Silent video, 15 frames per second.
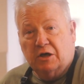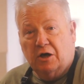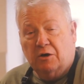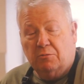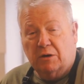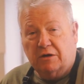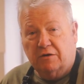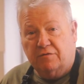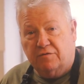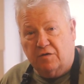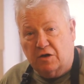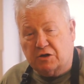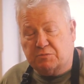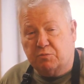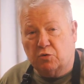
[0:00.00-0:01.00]
And when you
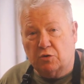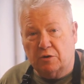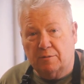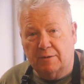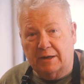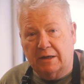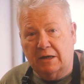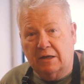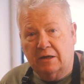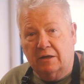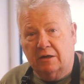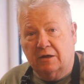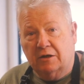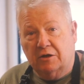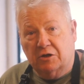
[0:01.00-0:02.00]
first put them in,
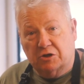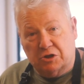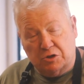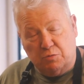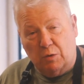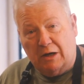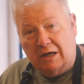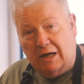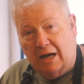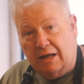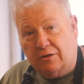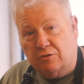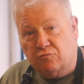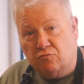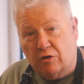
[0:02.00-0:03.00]
you just want to
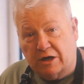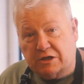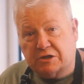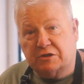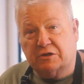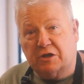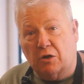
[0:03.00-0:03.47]
let them rest.